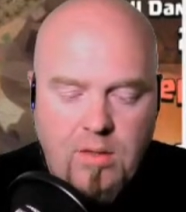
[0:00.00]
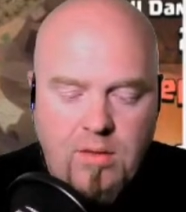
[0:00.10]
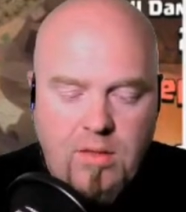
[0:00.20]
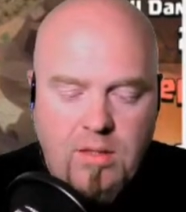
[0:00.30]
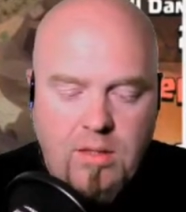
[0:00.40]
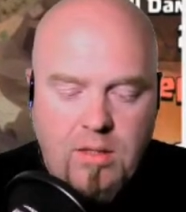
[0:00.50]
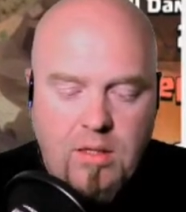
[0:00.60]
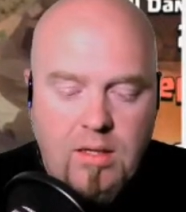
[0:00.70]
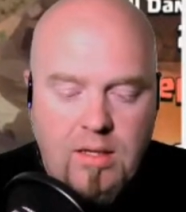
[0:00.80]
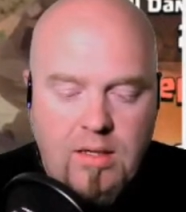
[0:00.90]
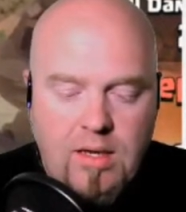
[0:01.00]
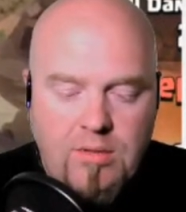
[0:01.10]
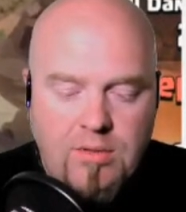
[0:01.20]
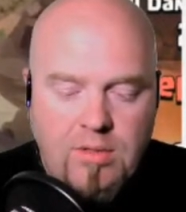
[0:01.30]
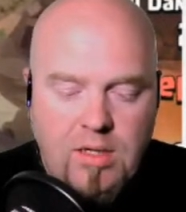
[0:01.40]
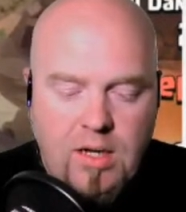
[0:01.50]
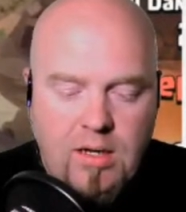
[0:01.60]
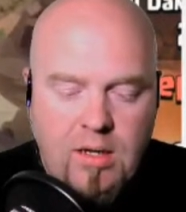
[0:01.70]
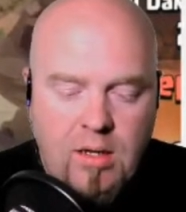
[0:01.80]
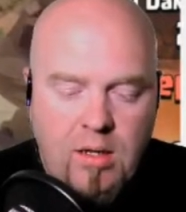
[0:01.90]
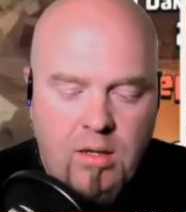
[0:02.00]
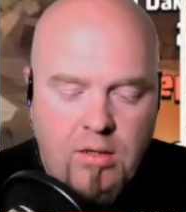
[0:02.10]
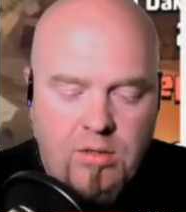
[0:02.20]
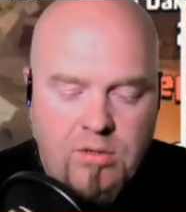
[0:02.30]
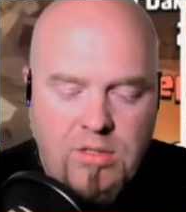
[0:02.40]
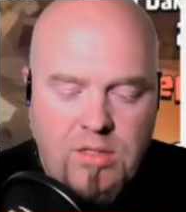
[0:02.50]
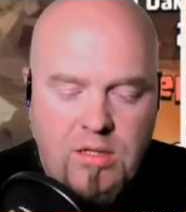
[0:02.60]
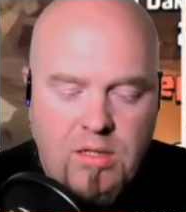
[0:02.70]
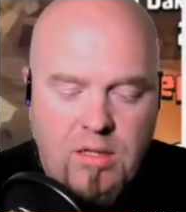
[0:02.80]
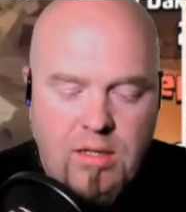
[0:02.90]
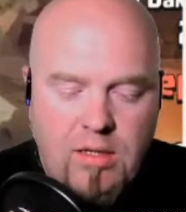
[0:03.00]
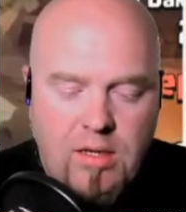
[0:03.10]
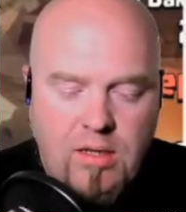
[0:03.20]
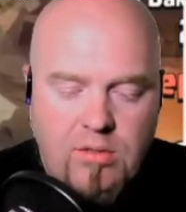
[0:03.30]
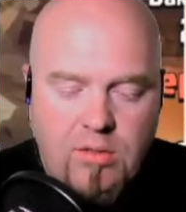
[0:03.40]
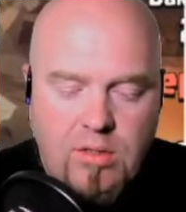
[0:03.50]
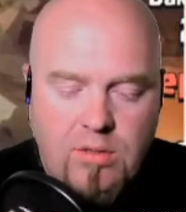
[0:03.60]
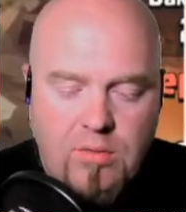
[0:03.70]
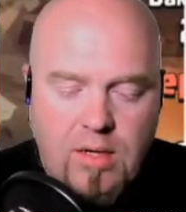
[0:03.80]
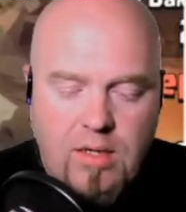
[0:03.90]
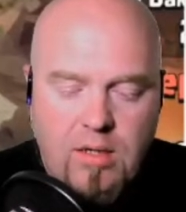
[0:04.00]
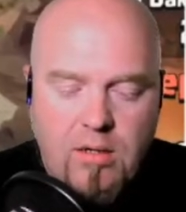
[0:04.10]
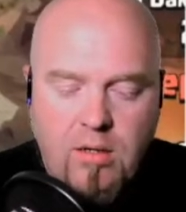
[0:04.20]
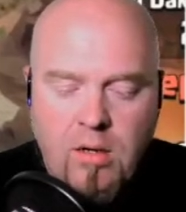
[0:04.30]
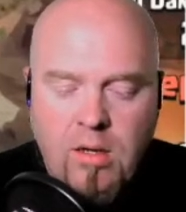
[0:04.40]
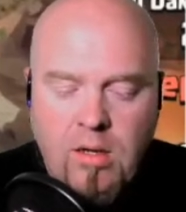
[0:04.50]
the clan castle side, because you'll see the clan castle is right here.